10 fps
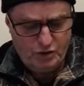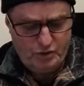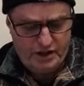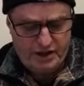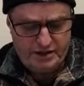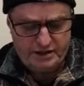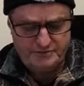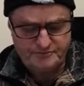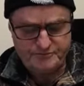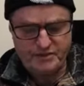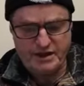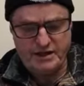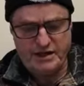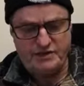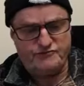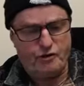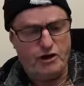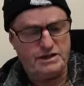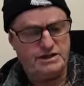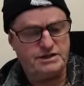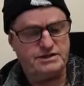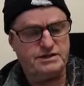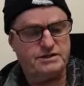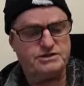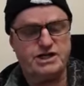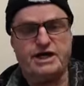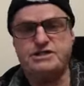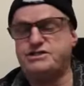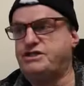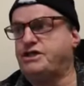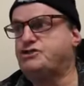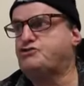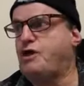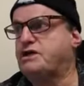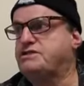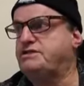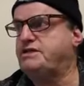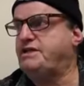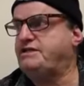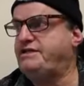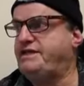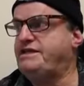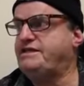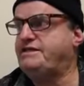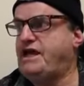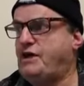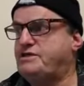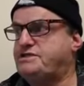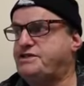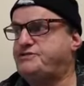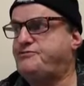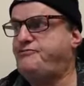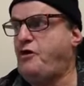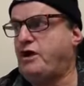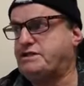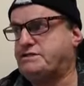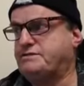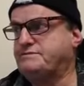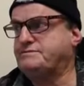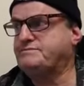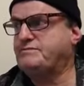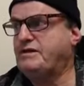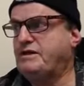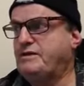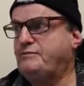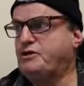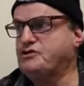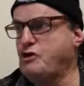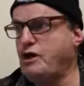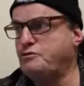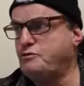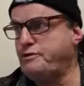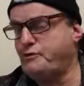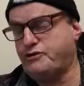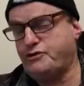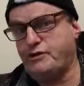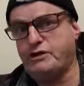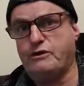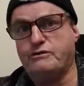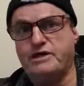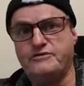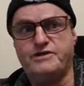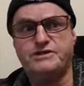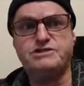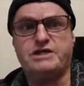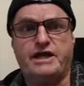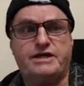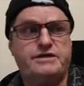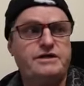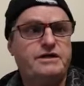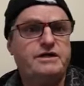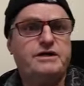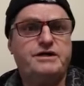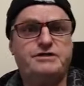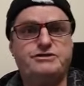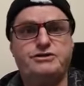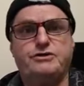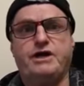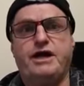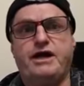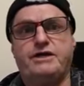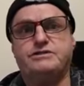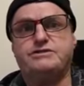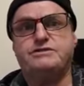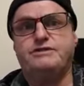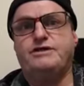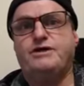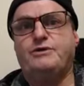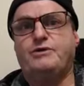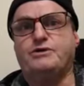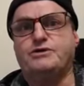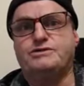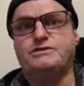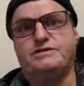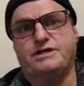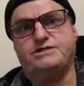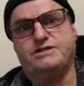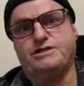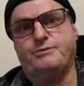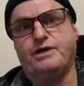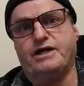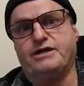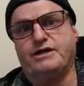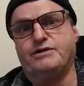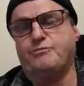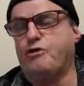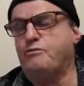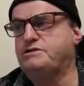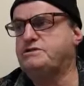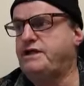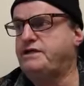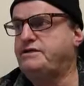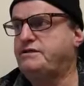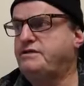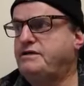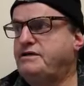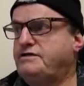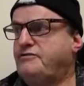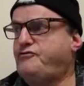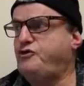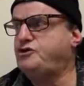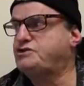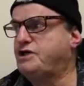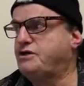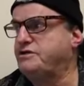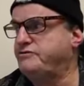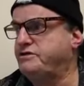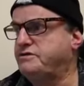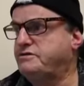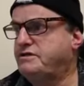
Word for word: where he finally changes the instruction, and then he, now he says, Fight, because I will be with you, and I'll give this land into your hands, because this is the beginning of the promised land, the first chunk of it.